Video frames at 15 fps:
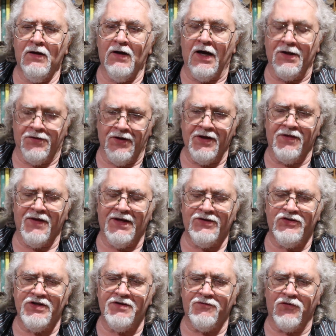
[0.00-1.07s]
I think
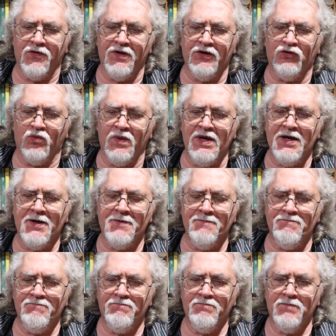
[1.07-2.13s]
that's it for this week.
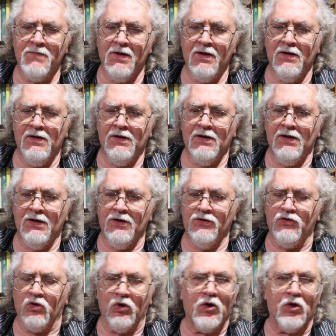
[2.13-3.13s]
It's